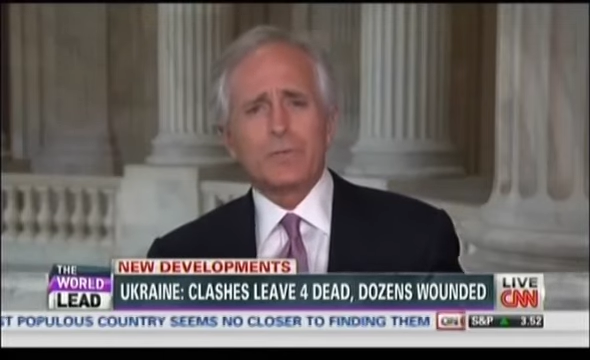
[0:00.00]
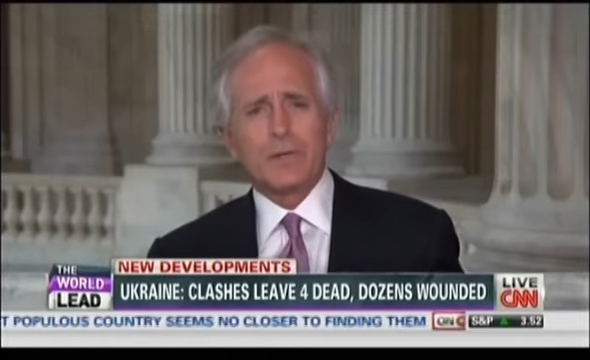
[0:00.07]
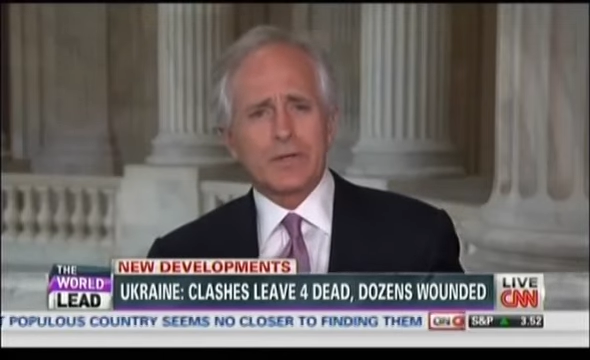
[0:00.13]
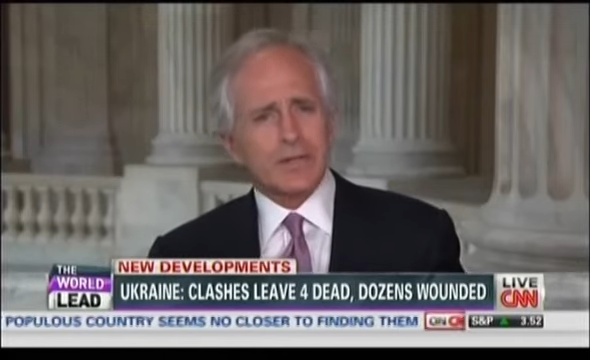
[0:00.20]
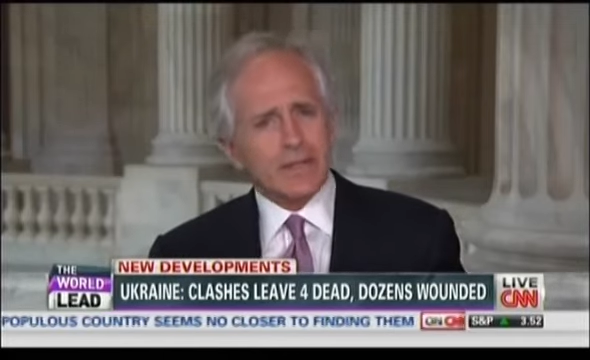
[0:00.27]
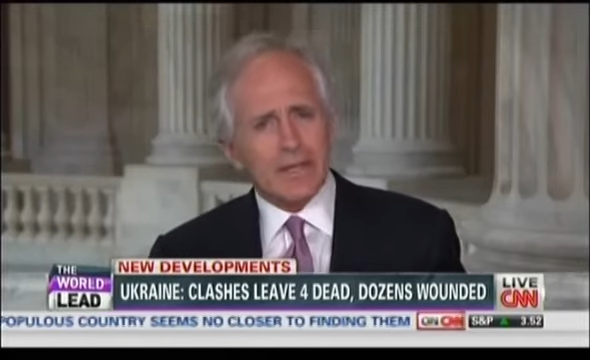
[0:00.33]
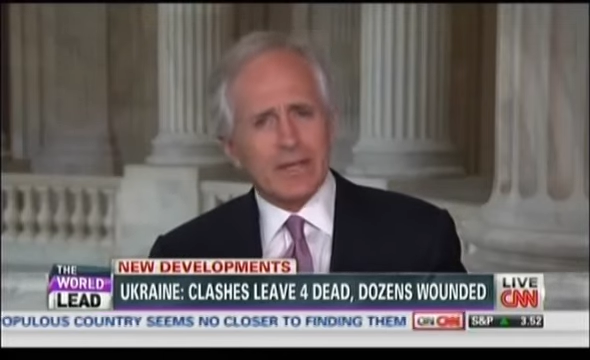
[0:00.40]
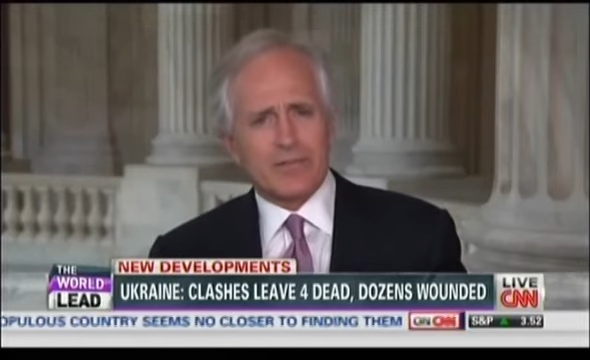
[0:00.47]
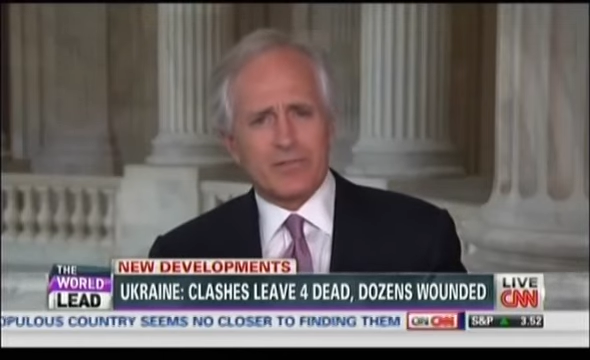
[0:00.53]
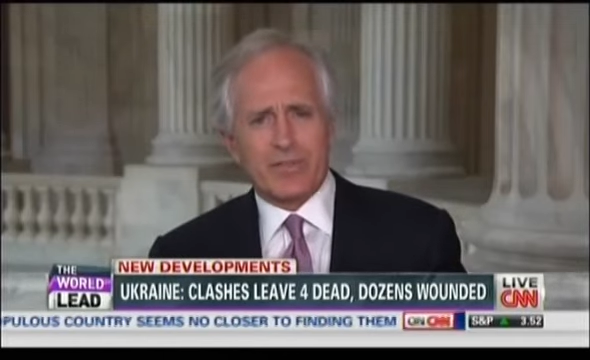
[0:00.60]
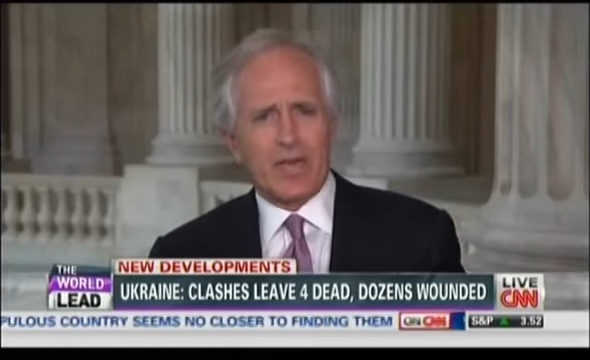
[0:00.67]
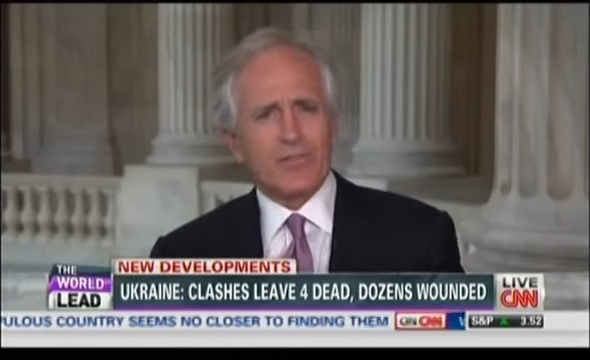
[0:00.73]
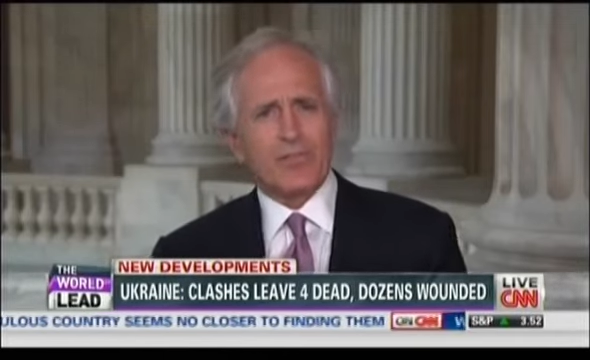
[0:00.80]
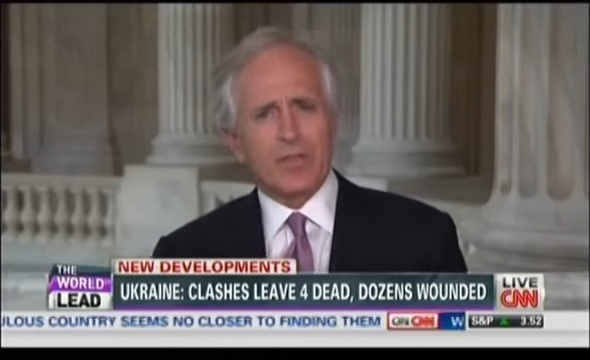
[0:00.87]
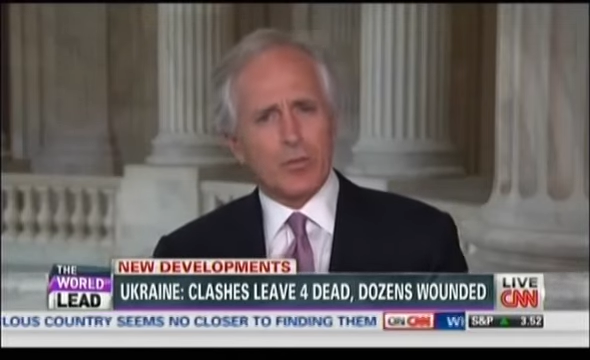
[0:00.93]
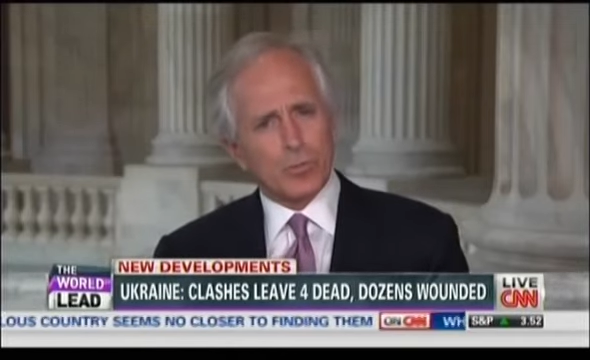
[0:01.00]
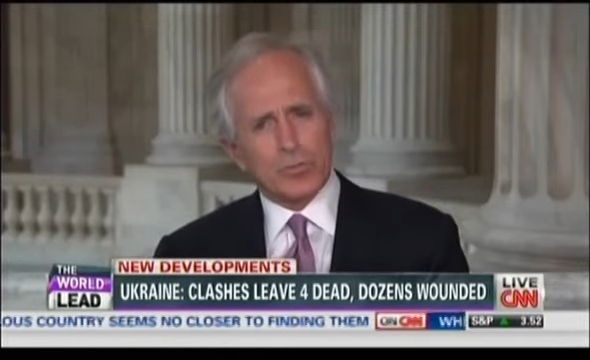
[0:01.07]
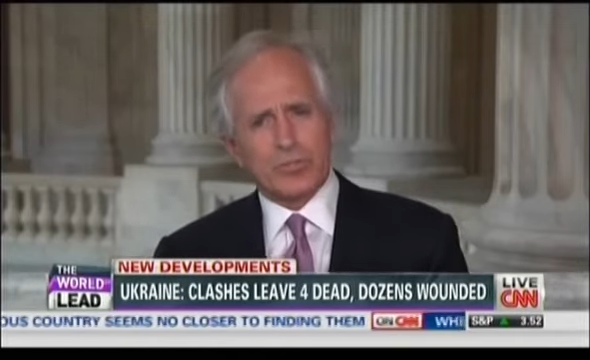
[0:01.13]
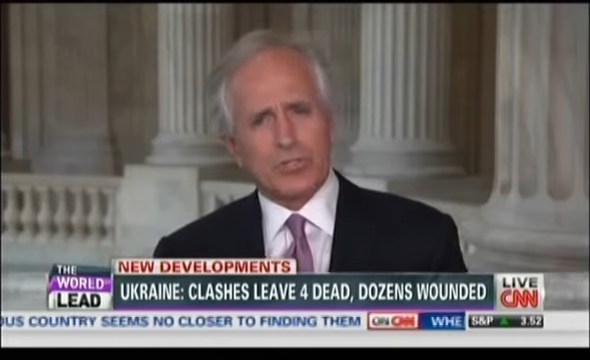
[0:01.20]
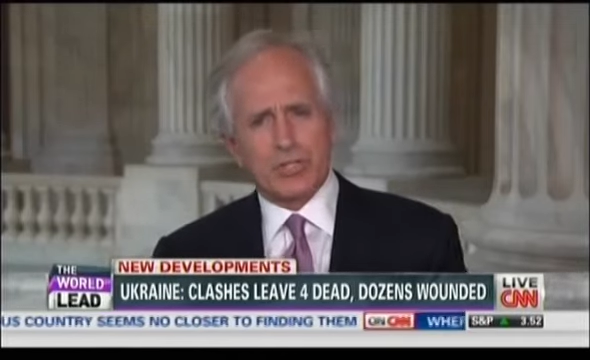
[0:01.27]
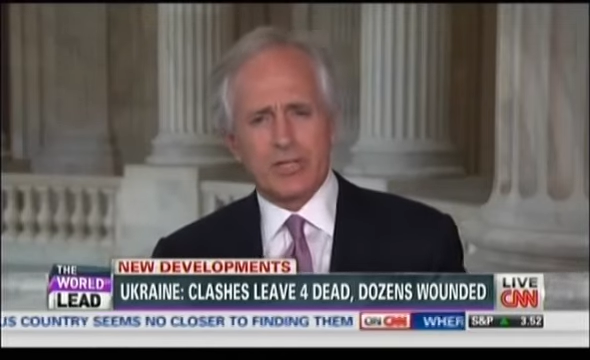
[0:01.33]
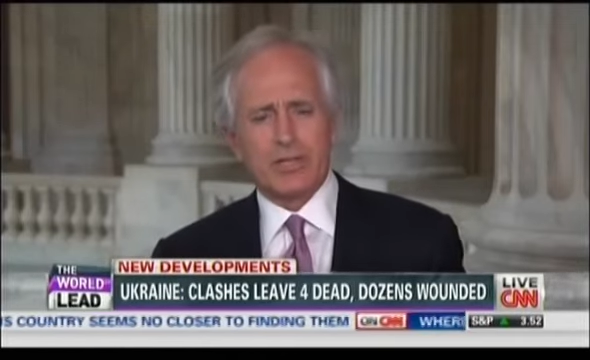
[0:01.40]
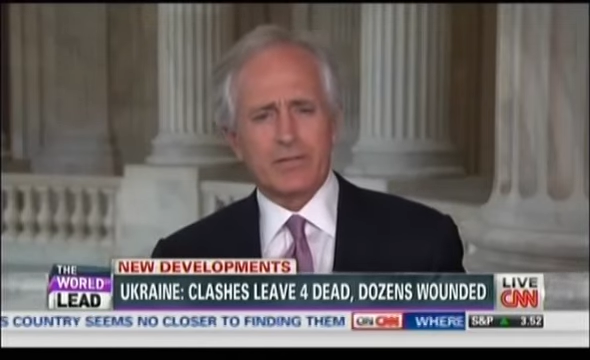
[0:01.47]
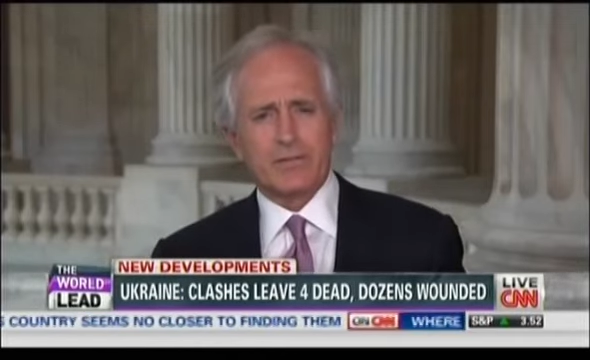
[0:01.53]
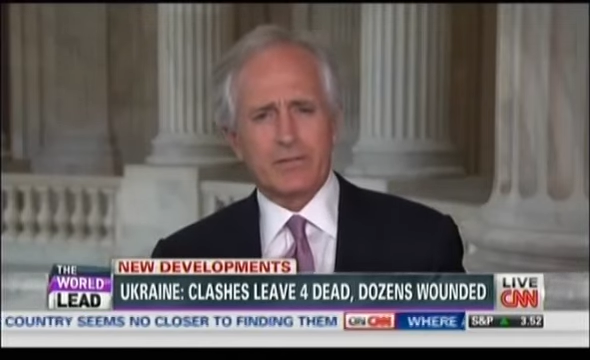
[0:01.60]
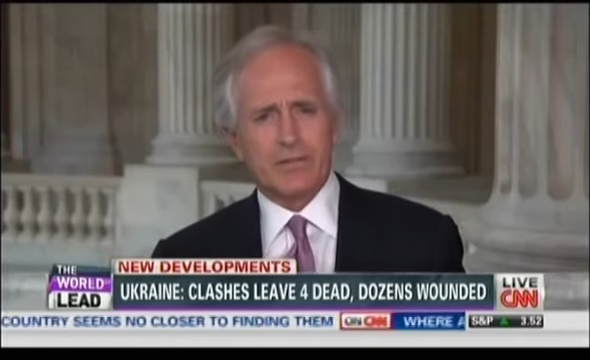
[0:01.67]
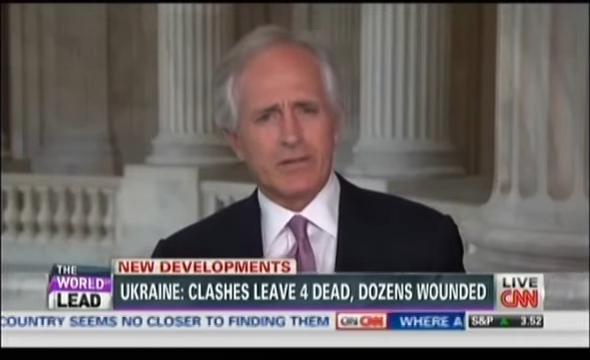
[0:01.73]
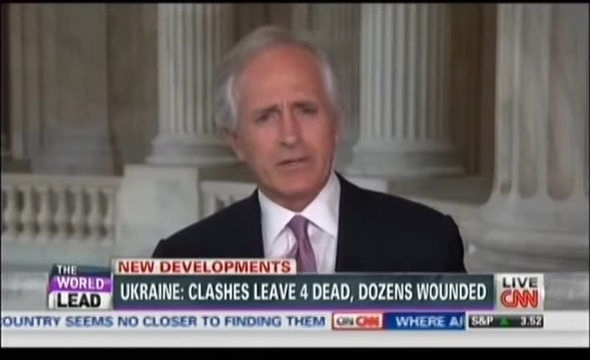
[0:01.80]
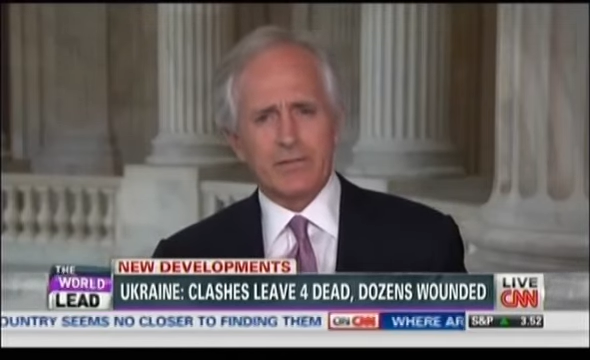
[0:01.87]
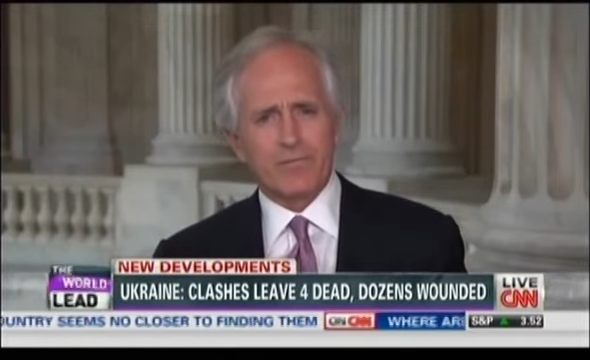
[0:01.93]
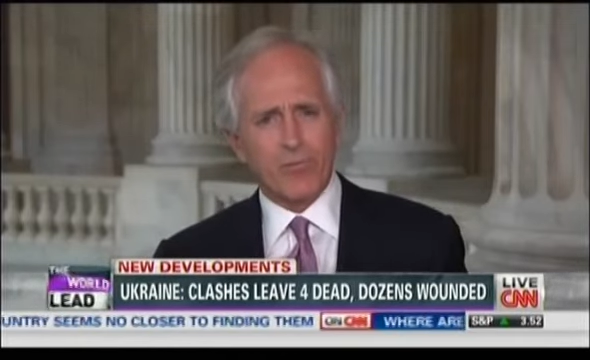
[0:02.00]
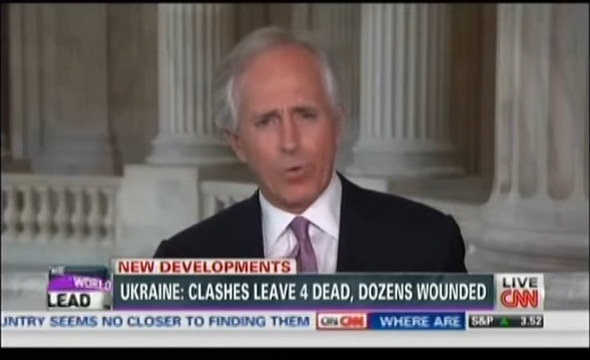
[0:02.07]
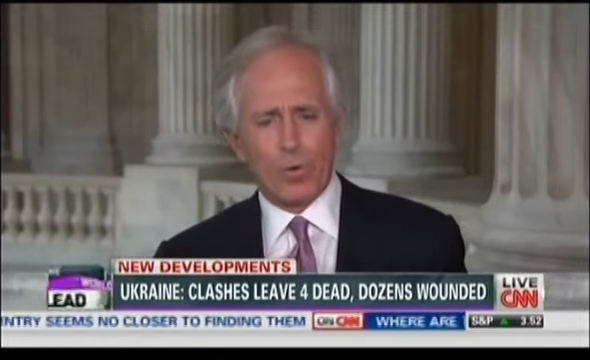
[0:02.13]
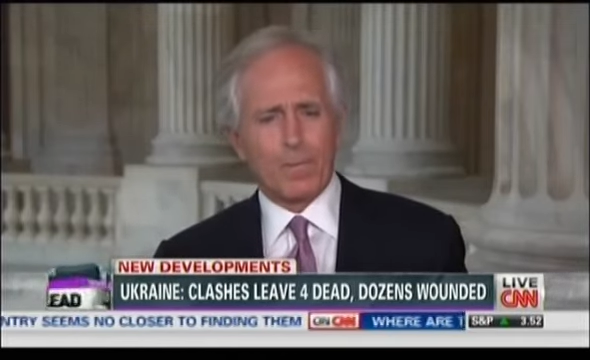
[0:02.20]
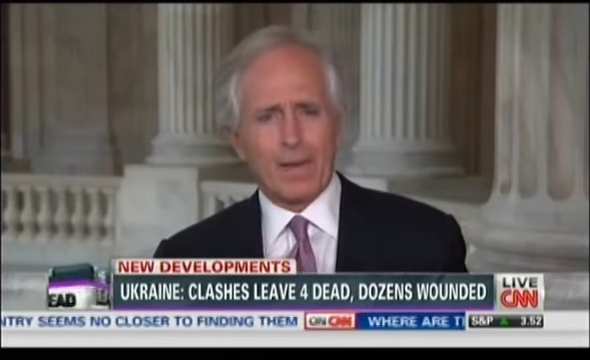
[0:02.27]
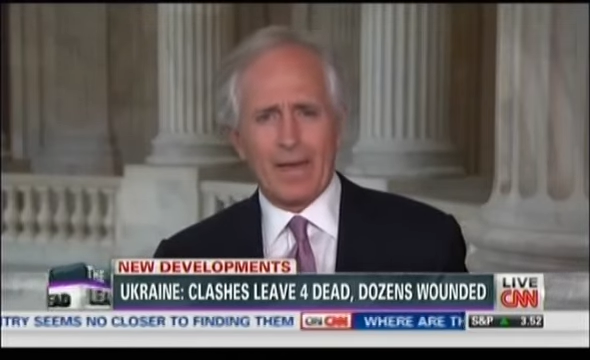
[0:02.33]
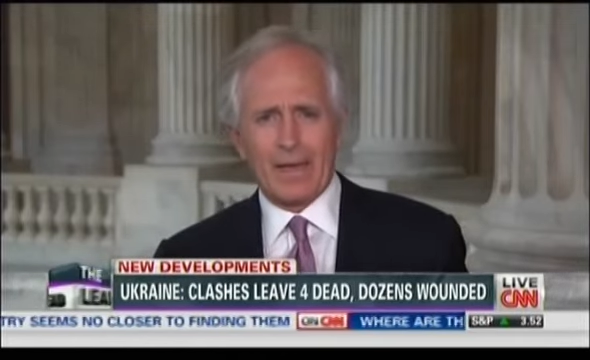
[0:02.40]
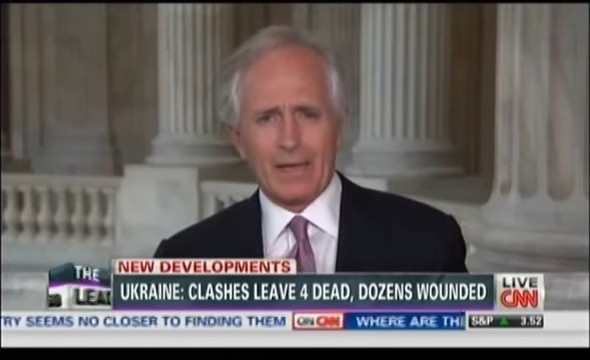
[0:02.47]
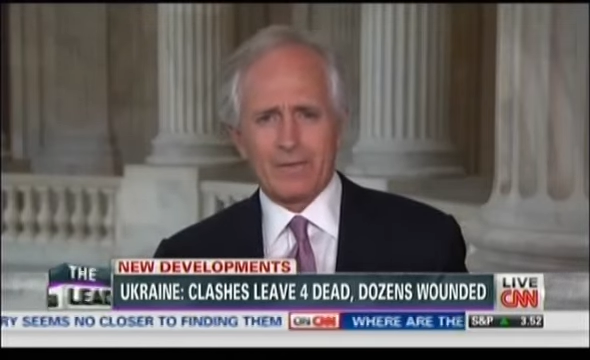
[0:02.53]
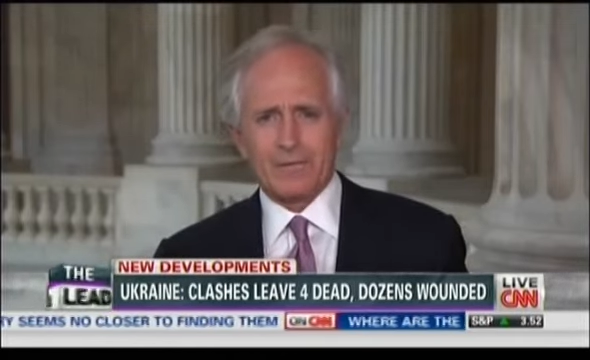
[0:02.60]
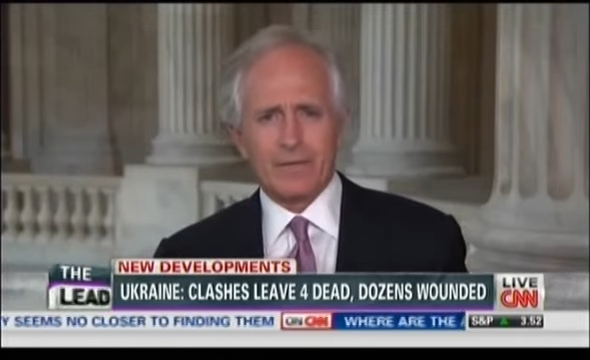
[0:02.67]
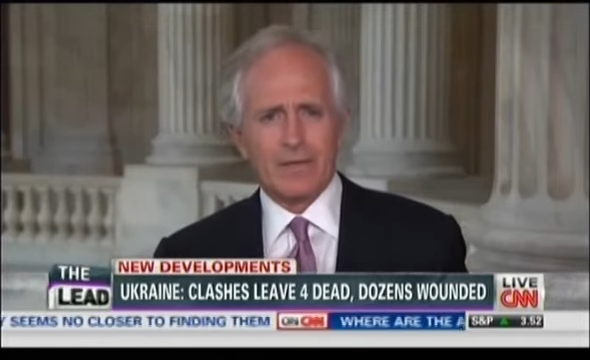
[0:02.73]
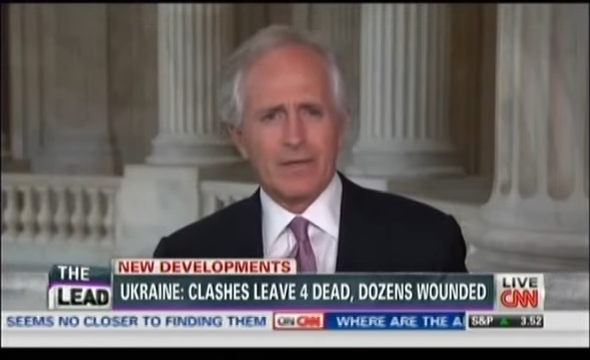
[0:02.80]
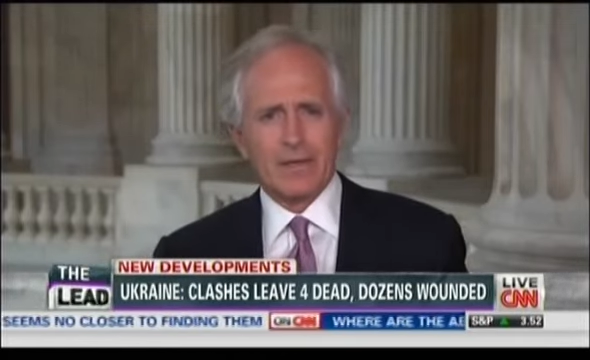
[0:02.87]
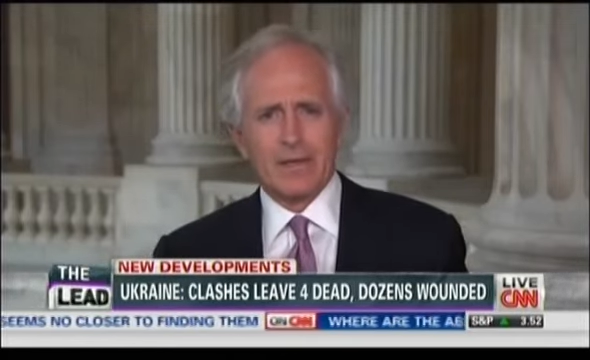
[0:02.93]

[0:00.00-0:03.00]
but yes, I think we should hit four banks,